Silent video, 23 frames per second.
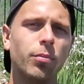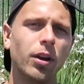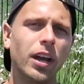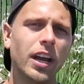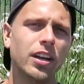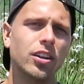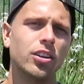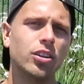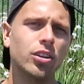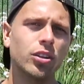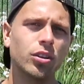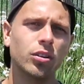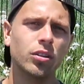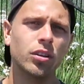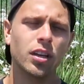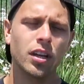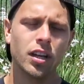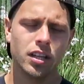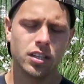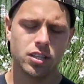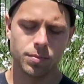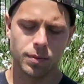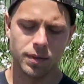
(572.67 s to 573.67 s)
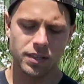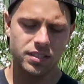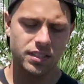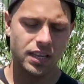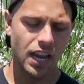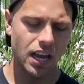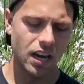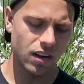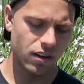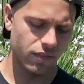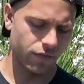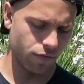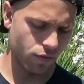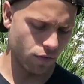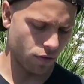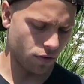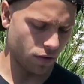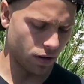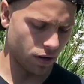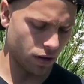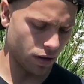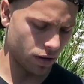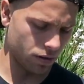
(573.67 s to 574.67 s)
brand new. It's been skated
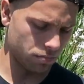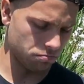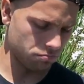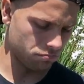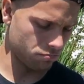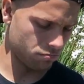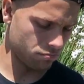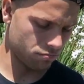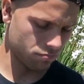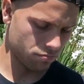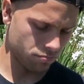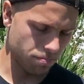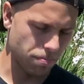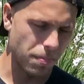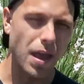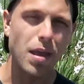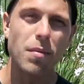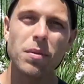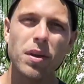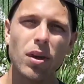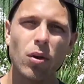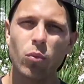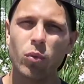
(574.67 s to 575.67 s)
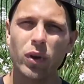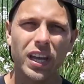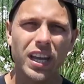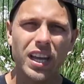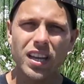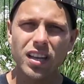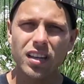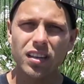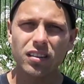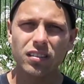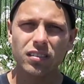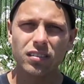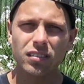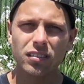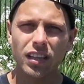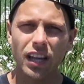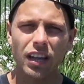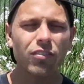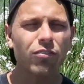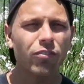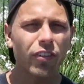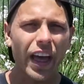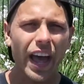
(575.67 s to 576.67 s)
for maybe a week,
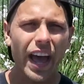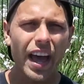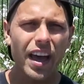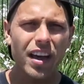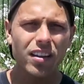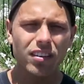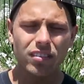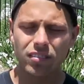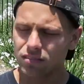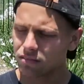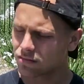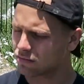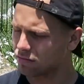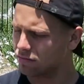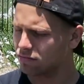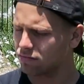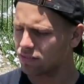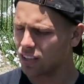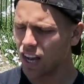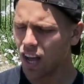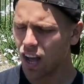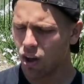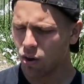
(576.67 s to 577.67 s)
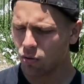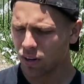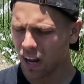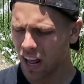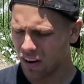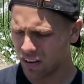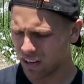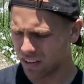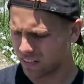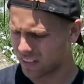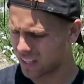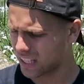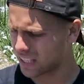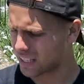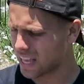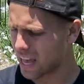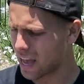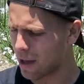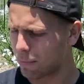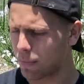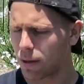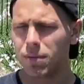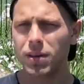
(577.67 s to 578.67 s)
if that. No, I don't even think
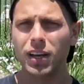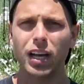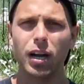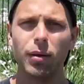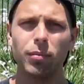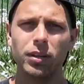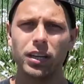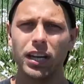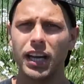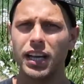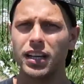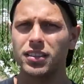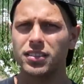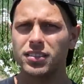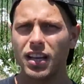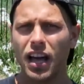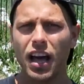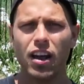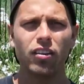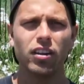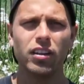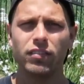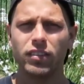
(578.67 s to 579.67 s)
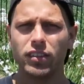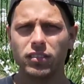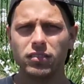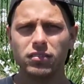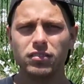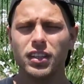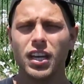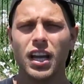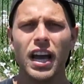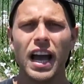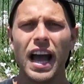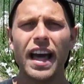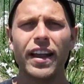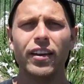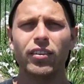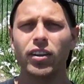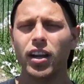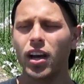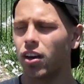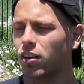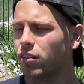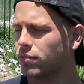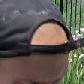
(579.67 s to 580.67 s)
that. Maybe a couple days. I don't
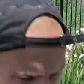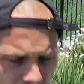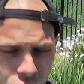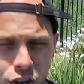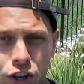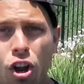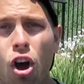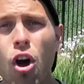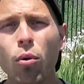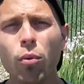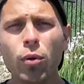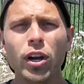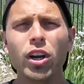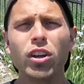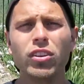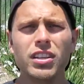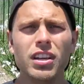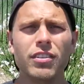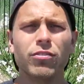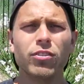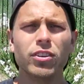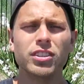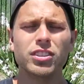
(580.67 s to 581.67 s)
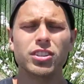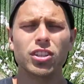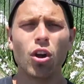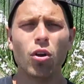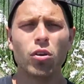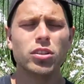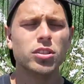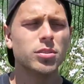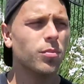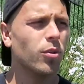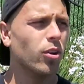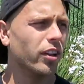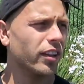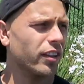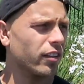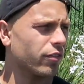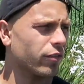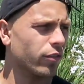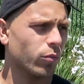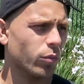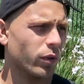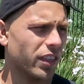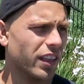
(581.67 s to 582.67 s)
know. No real difference noticeable
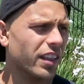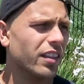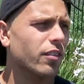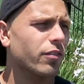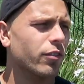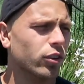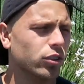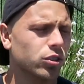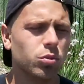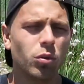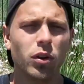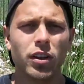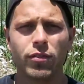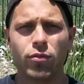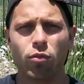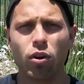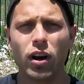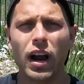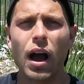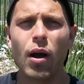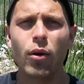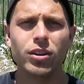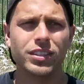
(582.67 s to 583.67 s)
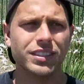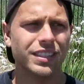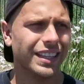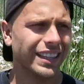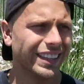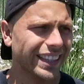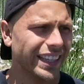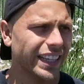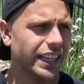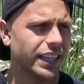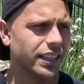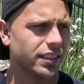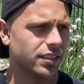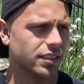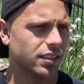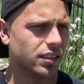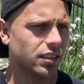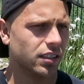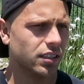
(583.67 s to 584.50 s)
within the first 24 hours at least.